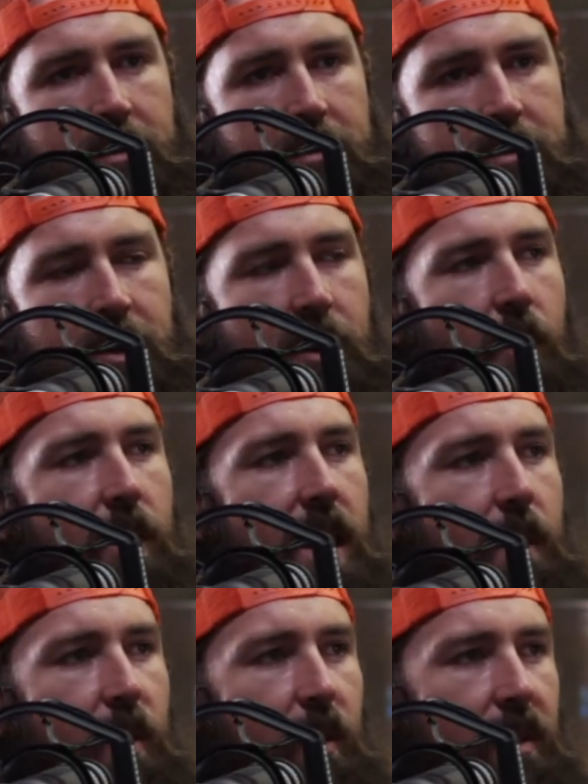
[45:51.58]
to go
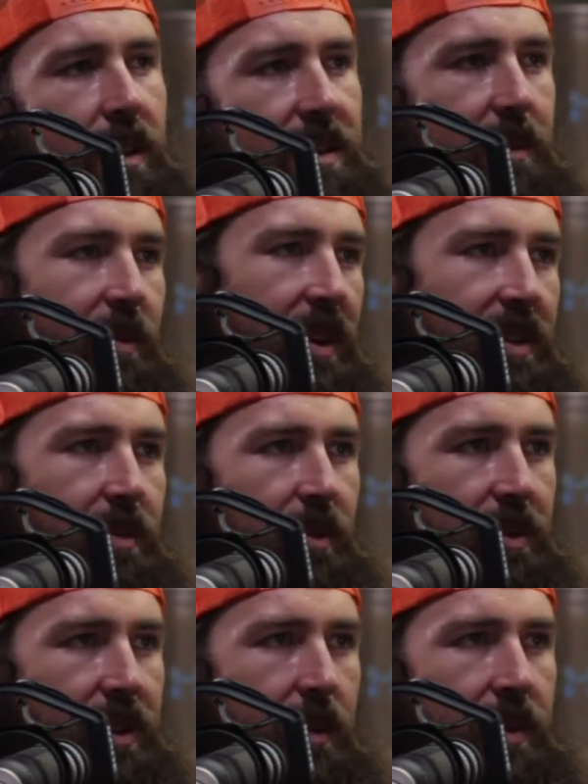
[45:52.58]
camping with us and pick
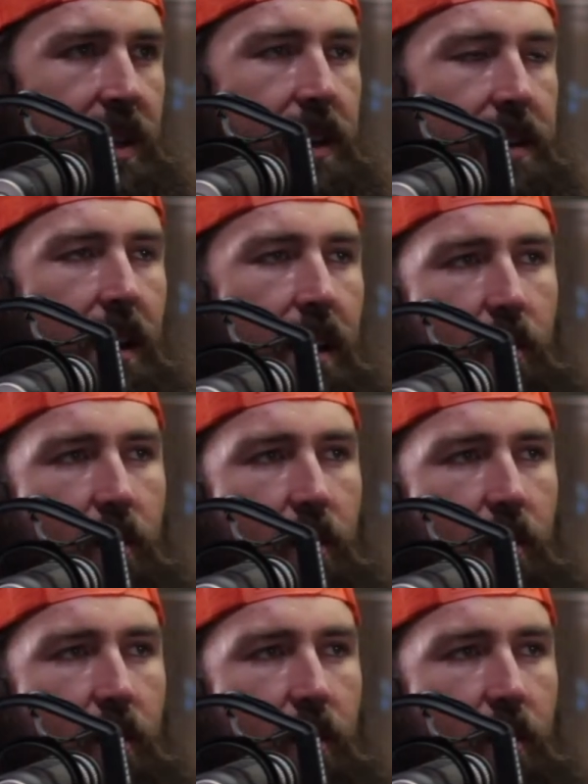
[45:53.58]
spruce tips is not a